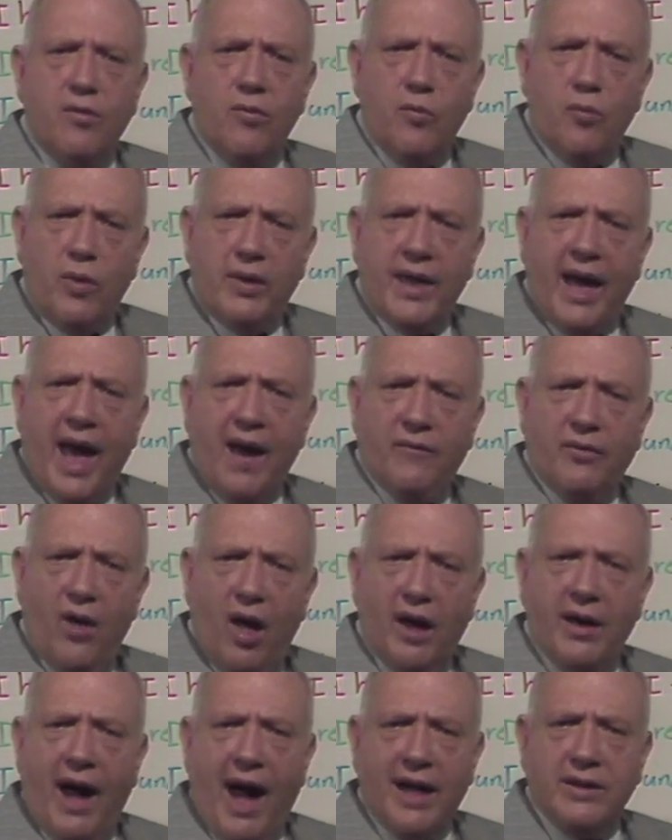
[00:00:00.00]
when they have
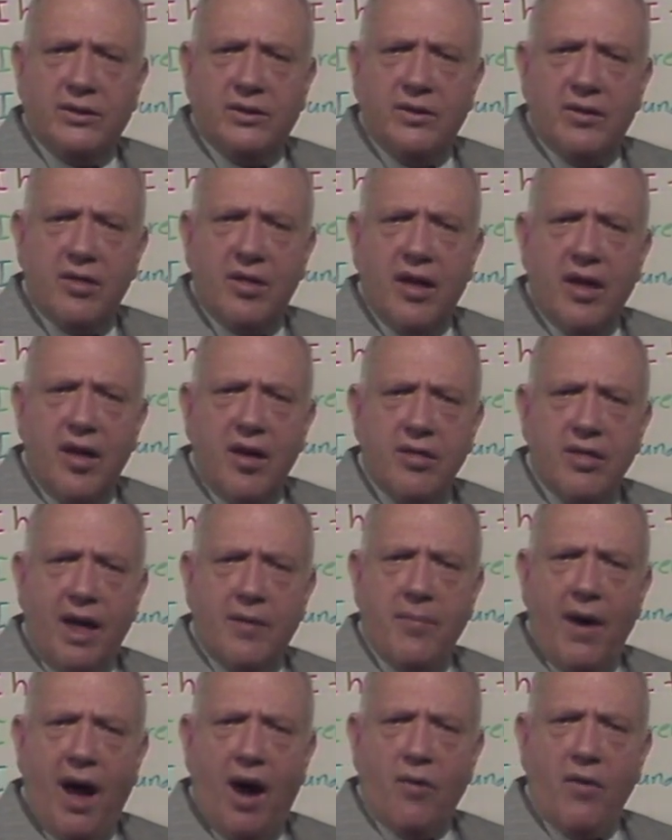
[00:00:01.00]
long articles.
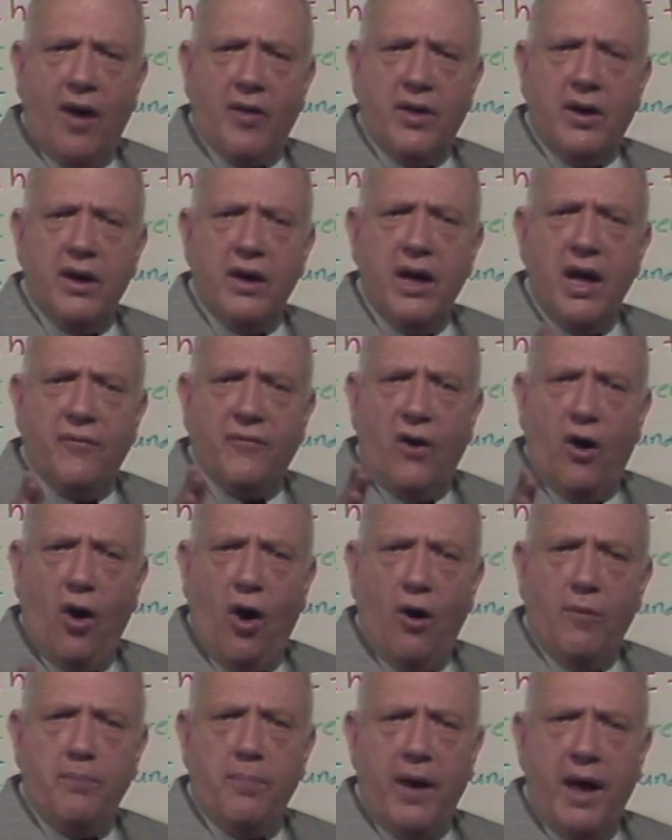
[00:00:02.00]
Somehow or other, if a
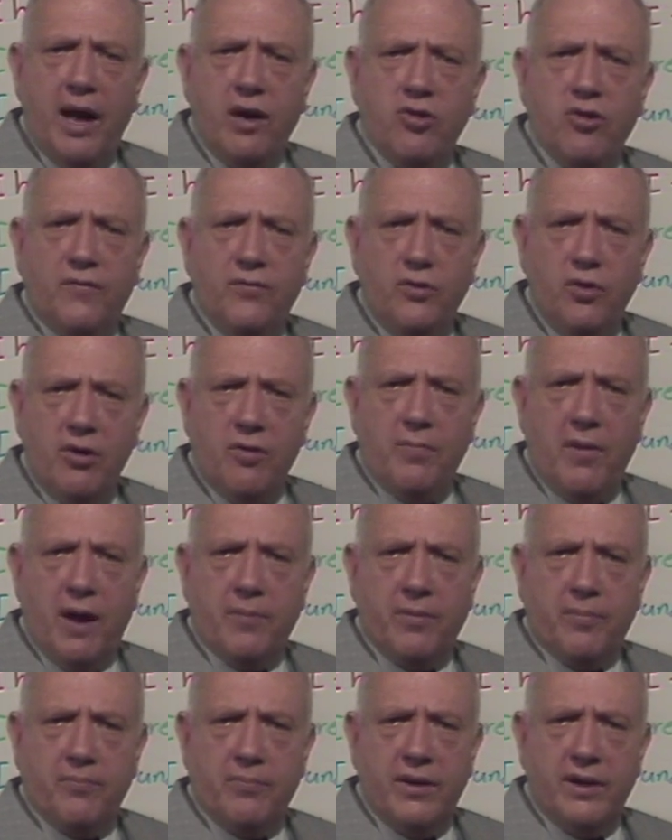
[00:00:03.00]
whole page of
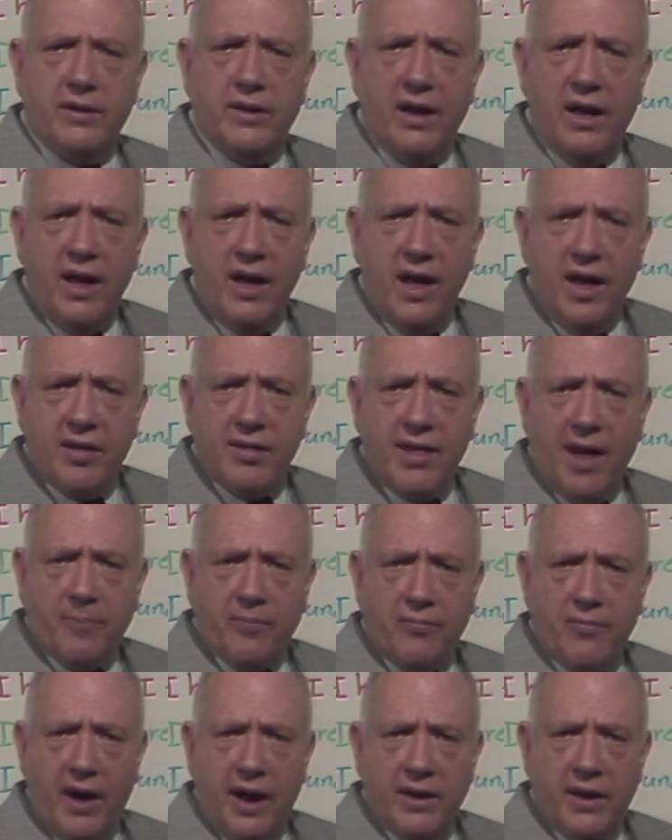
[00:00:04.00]
newspaper print is
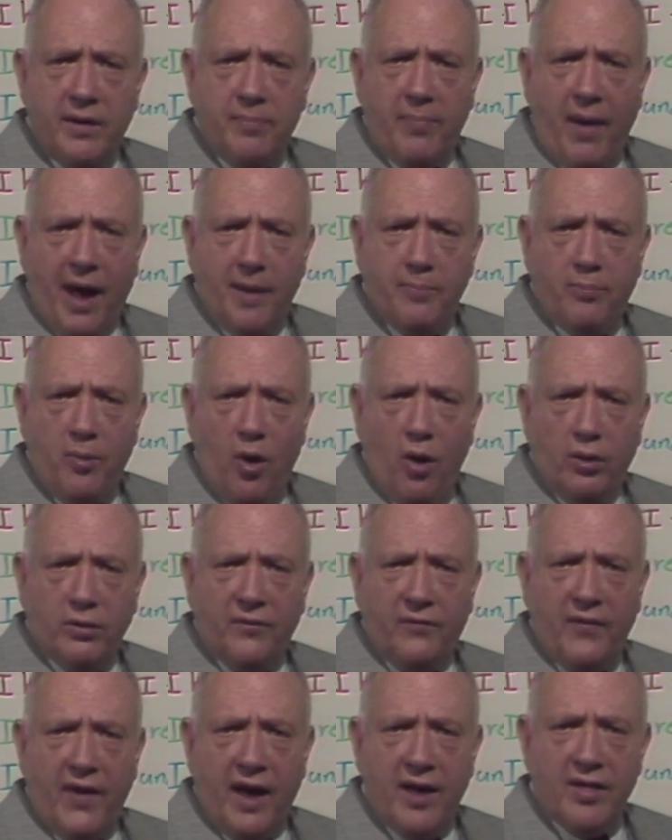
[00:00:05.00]
separated by
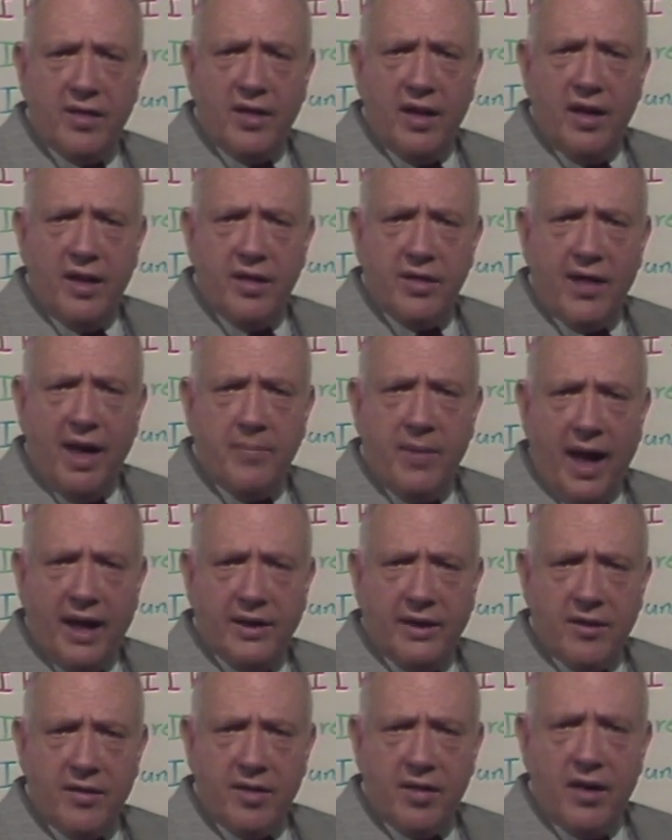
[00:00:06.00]
bold-faced
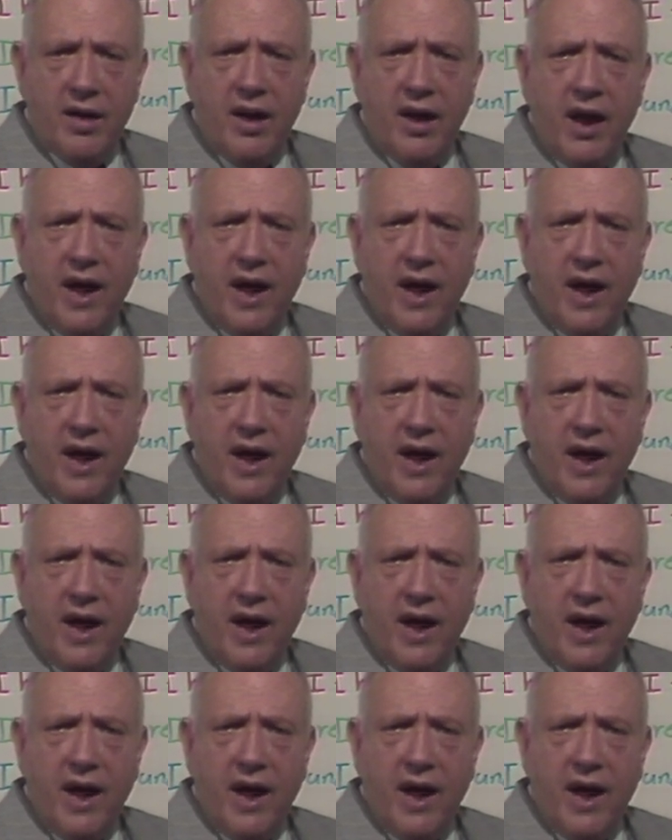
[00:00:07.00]
subheadings,